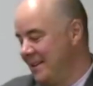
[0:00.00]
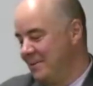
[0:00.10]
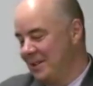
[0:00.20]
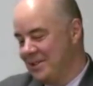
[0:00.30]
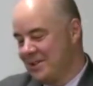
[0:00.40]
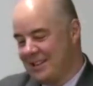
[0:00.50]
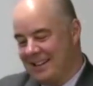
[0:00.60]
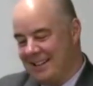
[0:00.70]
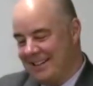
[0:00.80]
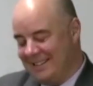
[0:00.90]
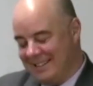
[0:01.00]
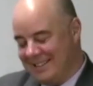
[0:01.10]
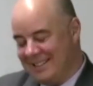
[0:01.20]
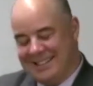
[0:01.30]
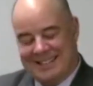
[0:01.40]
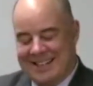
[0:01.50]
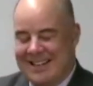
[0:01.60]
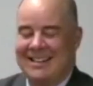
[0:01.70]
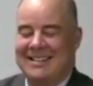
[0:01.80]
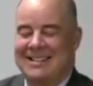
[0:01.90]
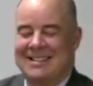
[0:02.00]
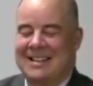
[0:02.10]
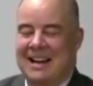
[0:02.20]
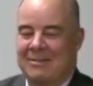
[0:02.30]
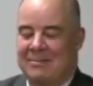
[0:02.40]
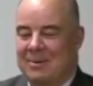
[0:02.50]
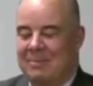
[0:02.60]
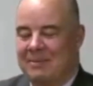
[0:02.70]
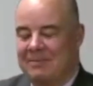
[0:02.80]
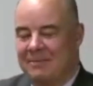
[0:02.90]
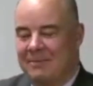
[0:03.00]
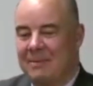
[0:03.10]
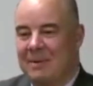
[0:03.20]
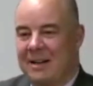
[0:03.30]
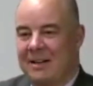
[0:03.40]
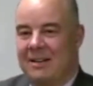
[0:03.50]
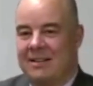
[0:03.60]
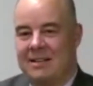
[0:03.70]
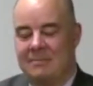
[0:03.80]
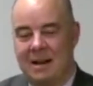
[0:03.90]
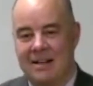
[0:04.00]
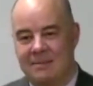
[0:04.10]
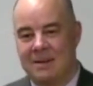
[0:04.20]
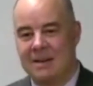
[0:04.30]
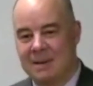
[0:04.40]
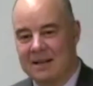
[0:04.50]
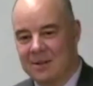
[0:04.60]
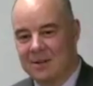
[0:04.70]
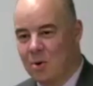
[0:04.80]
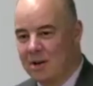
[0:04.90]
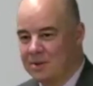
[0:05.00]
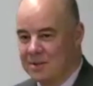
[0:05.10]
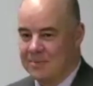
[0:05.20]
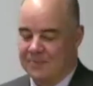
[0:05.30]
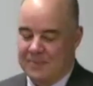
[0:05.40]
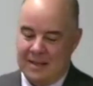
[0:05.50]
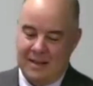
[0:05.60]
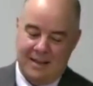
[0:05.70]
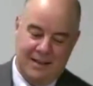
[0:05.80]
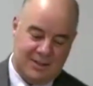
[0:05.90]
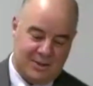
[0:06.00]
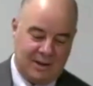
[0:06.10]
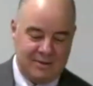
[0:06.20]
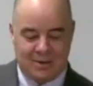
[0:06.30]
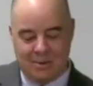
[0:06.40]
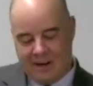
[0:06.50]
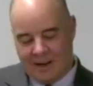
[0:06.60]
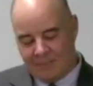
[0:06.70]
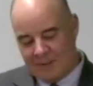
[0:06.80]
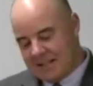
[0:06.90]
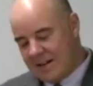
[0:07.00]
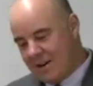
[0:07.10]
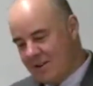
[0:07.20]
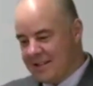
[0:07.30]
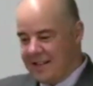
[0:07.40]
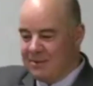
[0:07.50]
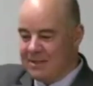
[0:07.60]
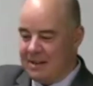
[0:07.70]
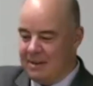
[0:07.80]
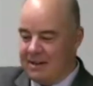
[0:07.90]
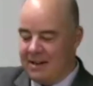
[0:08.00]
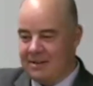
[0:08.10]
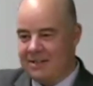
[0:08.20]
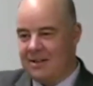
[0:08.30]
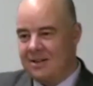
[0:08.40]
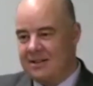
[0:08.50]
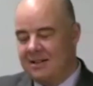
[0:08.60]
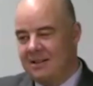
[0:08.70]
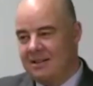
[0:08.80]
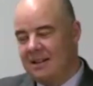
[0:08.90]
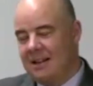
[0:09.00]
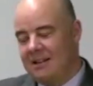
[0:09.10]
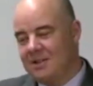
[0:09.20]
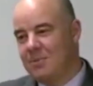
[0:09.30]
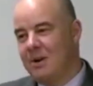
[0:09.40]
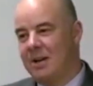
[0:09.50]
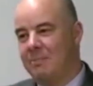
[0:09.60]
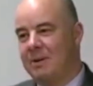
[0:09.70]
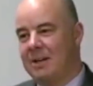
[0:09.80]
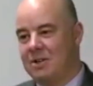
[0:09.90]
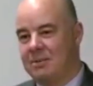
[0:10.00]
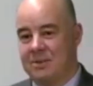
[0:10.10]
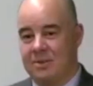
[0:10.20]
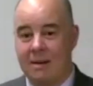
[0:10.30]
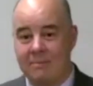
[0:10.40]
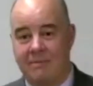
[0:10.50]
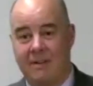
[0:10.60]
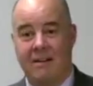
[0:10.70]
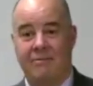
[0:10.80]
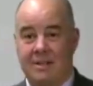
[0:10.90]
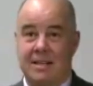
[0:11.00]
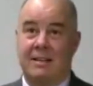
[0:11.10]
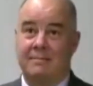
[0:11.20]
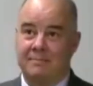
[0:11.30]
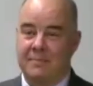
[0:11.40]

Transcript: which to this day I just laugh about, but one of my clients, I had to meet him at the courthouse. So I was going up the stairs and he was coming down the stairs, and I just want you to picture him. So I'm 5'10".